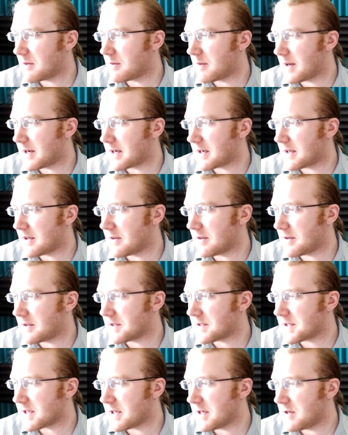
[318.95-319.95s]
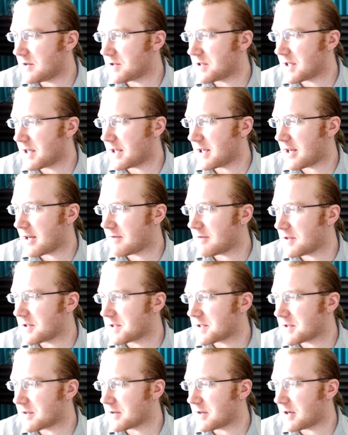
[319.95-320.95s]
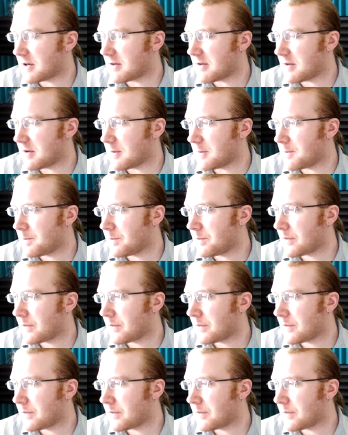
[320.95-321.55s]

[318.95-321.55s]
back to kill this. And usually I'd have this stone here, though.